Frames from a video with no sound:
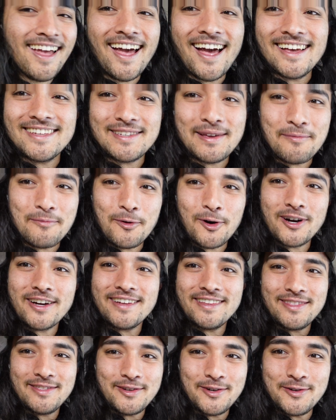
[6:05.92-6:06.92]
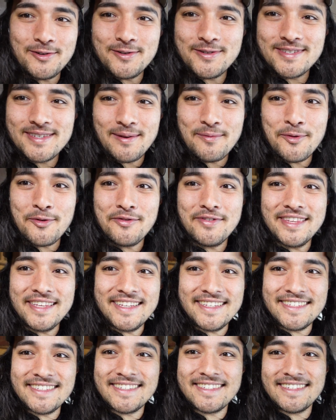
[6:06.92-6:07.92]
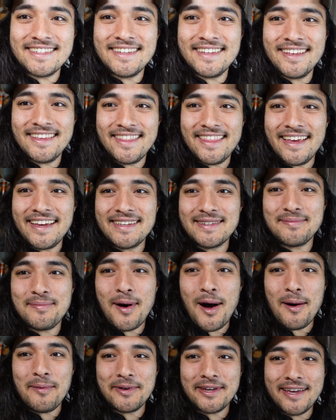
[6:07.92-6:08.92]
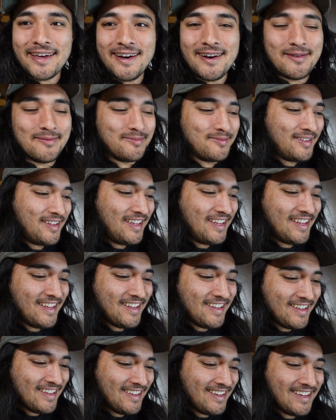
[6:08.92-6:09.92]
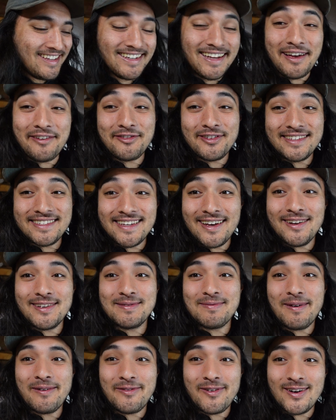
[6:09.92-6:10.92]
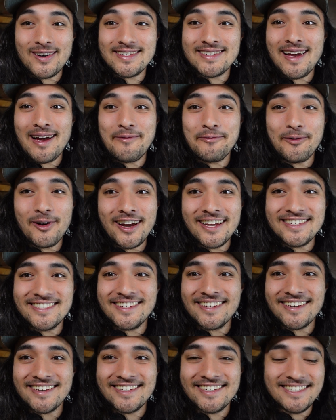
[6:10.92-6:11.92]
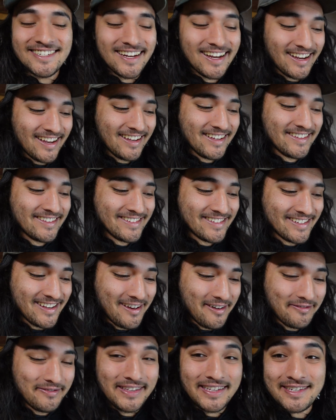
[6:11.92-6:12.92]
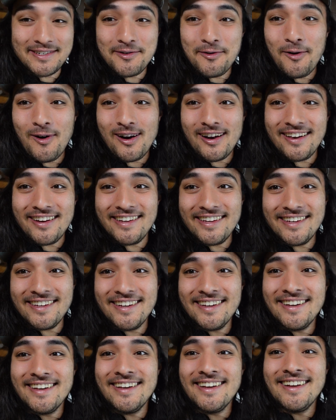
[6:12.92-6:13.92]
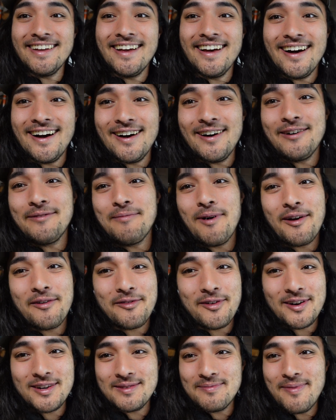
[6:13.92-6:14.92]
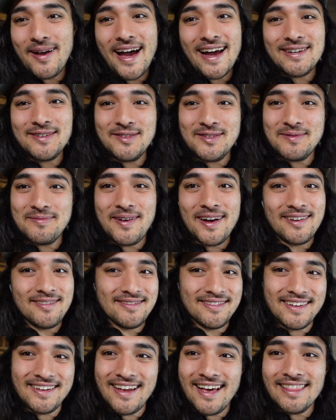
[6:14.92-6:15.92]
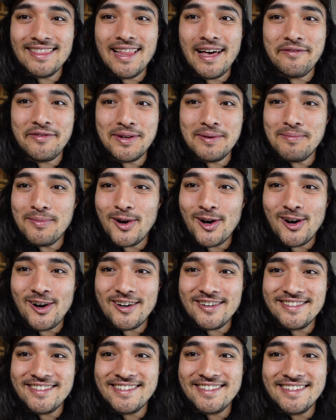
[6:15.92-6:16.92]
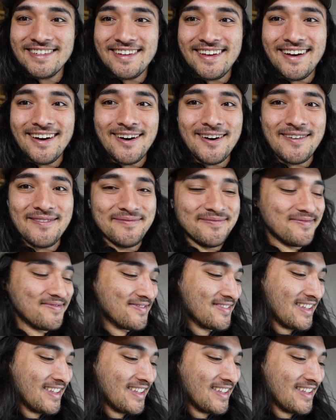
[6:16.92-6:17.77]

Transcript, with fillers: As I'm working through some of these things popping up, you can definitely tell it's my first time raising chickens of this quantity. Um, our first batch was about eleven birds, um,